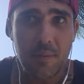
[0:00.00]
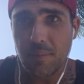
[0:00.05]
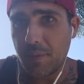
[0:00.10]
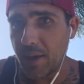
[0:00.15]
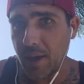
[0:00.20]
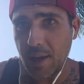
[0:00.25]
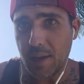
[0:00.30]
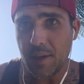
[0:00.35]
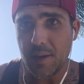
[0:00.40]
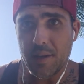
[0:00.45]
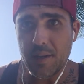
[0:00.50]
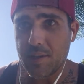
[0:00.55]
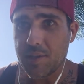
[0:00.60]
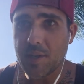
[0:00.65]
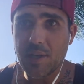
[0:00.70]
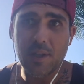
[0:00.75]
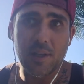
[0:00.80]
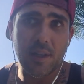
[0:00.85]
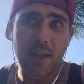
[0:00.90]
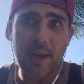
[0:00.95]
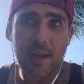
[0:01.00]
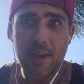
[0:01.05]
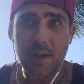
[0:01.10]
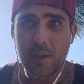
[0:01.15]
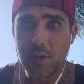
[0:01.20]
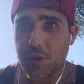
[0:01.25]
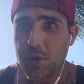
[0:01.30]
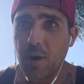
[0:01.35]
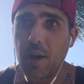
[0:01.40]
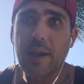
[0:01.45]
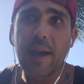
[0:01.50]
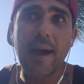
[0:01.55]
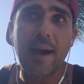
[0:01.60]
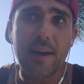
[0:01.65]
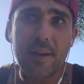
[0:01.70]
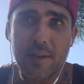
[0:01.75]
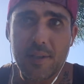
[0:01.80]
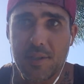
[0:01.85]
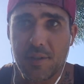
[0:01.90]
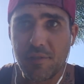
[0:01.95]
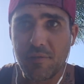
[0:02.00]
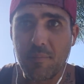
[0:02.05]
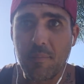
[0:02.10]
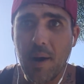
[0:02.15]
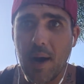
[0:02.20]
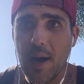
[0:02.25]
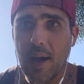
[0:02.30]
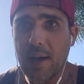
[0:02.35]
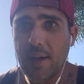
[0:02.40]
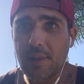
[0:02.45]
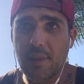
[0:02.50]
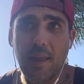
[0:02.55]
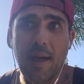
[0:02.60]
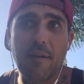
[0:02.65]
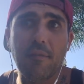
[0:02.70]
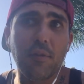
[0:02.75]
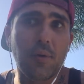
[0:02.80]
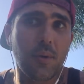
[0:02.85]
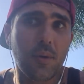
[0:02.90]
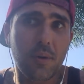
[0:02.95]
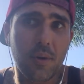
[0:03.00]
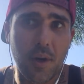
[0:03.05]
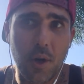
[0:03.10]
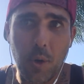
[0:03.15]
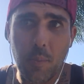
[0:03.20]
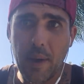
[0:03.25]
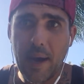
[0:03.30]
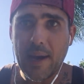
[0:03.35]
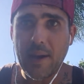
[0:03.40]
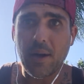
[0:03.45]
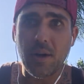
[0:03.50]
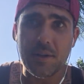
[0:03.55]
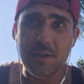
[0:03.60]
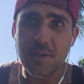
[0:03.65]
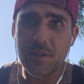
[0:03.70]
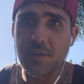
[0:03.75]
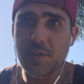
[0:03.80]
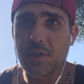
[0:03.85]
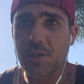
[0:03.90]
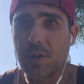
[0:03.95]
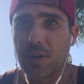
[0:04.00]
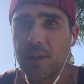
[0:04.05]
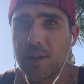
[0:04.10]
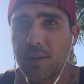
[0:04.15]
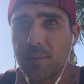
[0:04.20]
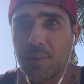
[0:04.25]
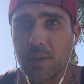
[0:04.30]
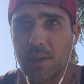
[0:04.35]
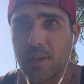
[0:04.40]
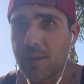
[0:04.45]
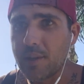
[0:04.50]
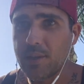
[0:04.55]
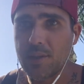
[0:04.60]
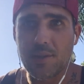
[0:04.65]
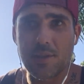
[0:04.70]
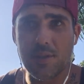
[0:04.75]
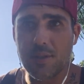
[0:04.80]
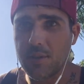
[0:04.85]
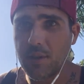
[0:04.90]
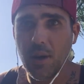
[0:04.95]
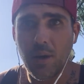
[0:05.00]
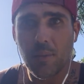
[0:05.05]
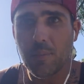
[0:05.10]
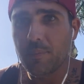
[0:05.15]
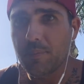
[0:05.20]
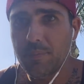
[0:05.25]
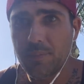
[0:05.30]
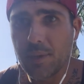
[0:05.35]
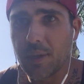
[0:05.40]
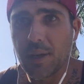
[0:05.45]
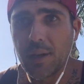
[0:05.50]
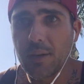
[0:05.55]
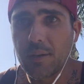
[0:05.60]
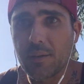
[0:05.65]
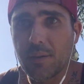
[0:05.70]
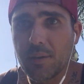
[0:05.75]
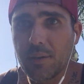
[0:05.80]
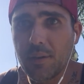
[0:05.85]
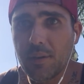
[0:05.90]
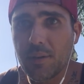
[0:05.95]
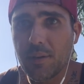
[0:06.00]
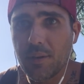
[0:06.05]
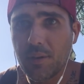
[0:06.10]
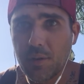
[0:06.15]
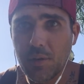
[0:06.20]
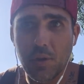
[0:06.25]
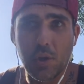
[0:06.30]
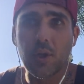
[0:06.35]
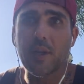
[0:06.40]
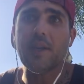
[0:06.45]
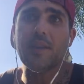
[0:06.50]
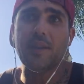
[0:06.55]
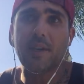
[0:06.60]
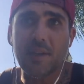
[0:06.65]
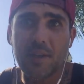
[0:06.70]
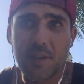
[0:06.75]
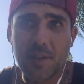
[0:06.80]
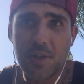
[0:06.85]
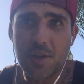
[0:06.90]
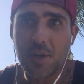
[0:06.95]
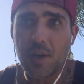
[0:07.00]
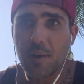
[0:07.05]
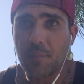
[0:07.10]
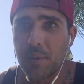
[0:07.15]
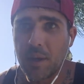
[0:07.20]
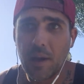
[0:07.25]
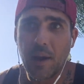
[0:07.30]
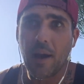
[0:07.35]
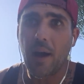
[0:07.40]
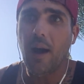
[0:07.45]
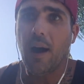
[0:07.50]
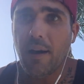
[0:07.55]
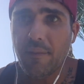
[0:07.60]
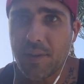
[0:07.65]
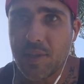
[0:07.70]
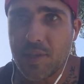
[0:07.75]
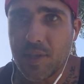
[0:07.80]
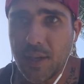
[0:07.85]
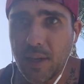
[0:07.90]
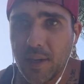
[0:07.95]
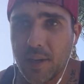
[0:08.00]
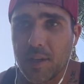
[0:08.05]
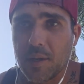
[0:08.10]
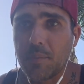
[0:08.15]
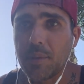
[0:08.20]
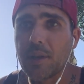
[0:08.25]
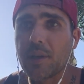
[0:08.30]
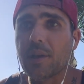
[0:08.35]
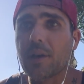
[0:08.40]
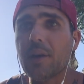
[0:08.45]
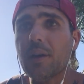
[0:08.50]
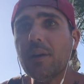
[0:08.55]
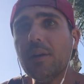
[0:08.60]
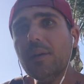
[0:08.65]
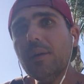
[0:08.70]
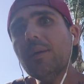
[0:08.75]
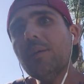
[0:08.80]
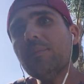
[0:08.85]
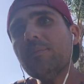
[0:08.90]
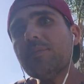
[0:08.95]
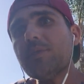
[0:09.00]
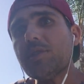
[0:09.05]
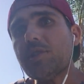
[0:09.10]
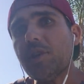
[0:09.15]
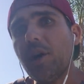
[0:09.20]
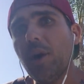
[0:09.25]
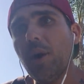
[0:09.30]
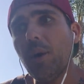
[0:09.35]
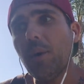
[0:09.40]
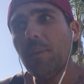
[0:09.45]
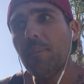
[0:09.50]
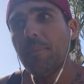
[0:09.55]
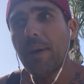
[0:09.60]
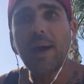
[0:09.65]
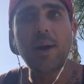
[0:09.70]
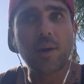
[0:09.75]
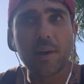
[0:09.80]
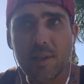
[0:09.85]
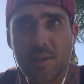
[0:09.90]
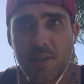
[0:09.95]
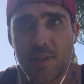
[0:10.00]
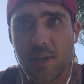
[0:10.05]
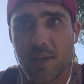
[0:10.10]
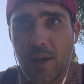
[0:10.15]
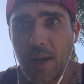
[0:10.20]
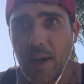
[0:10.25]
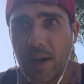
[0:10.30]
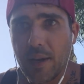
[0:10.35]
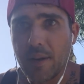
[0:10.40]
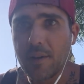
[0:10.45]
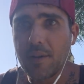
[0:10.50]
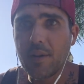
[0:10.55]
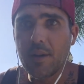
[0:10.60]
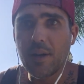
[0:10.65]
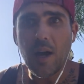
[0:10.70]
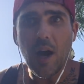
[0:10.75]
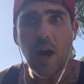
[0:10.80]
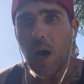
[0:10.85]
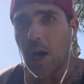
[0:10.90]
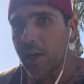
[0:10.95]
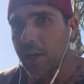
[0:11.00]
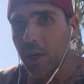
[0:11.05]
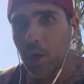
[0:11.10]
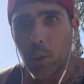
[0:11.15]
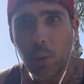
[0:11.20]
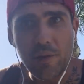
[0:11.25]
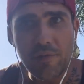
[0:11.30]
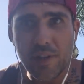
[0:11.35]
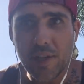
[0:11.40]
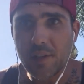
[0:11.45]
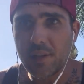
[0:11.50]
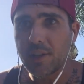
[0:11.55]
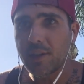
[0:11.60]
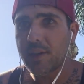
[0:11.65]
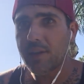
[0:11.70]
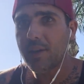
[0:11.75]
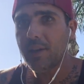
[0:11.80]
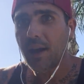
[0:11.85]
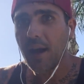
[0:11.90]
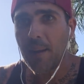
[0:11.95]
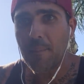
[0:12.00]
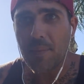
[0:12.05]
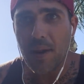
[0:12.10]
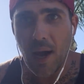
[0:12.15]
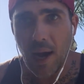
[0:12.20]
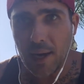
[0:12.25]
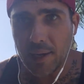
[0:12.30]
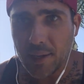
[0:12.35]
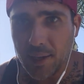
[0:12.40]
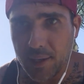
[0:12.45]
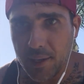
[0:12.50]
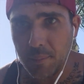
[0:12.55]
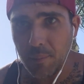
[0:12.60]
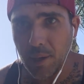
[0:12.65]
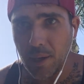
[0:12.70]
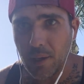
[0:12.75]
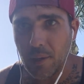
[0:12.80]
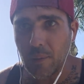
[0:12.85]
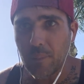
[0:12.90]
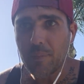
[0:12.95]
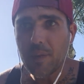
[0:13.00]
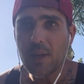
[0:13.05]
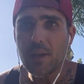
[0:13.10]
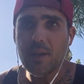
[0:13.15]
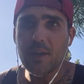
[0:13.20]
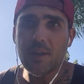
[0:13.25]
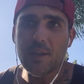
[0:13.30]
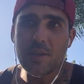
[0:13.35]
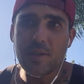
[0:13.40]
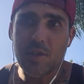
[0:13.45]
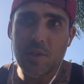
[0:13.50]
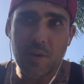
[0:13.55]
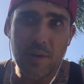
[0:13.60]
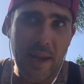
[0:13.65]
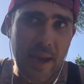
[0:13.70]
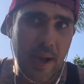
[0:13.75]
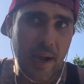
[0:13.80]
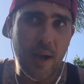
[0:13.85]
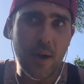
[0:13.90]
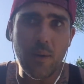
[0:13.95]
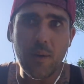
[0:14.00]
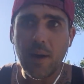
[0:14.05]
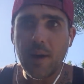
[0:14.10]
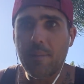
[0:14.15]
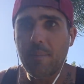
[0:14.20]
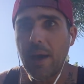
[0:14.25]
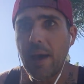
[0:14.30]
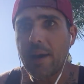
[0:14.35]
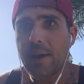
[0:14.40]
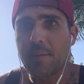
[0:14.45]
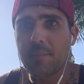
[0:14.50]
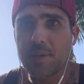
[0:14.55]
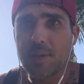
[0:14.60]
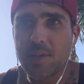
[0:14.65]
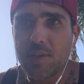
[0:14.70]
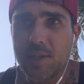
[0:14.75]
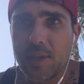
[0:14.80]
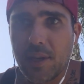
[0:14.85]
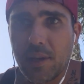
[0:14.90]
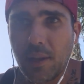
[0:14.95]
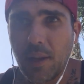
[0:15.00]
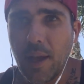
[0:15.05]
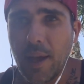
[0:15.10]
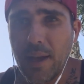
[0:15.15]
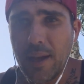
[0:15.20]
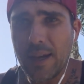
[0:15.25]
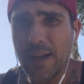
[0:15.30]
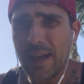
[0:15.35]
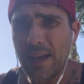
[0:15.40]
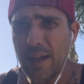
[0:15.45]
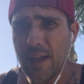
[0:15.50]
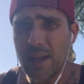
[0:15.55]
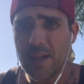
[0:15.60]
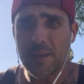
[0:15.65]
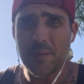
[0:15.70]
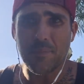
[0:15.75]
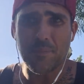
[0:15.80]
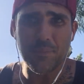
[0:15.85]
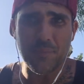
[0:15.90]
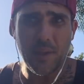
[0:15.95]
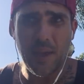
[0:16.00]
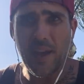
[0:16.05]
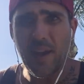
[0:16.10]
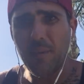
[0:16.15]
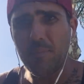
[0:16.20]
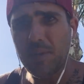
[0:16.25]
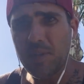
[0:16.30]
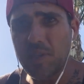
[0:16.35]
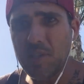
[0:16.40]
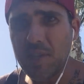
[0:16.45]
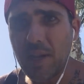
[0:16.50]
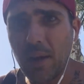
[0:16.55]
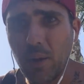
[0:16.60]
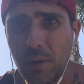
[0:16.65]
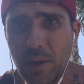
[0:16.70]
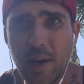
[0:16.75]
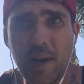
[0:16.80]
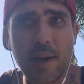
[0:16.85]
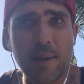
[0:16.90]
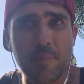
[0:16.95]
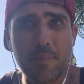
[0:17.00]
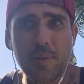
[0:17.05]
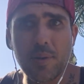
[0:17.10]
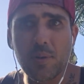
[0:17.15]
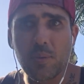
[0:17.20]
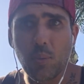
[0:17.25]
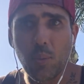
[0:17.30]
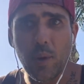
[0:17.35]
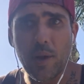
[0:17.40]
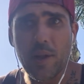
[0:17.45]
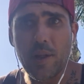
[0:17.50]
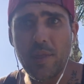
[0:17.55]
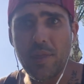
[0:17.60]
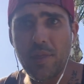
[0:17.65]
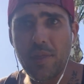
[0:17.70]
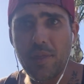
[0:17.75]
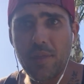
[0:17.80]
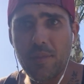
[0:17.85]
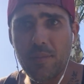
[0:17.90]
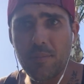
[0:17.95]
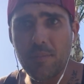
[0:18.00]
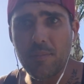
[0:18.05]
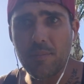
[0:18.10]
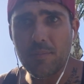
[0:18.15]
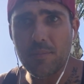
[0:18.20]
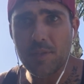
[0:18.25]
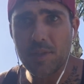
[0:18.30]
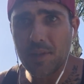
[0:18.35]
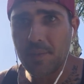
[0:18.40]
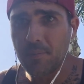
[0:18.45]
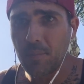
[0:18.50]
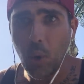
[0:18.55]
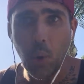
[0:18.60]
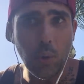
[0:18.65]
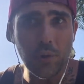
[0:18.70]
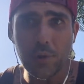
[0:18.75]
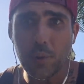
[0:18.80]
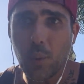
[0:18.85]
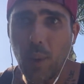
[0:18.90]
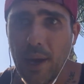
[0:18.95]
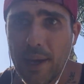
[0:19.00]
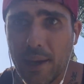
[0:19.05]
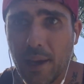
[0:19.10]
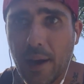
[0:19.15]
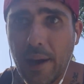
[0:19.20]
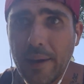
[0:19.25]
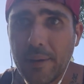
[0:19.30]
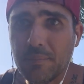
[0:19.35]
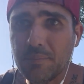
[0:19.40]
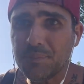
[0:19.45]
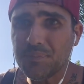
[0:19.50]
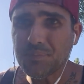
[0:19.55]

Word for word: that he's going to let a drug addict of my level go back onto the street because I'll, you know, look at the condition I'm in. I obviously I need to be here. So bail gets denied. Unequivocally, I'm not getting bail. So now I'm at M D C L A, and they have me celled up with some older white guy,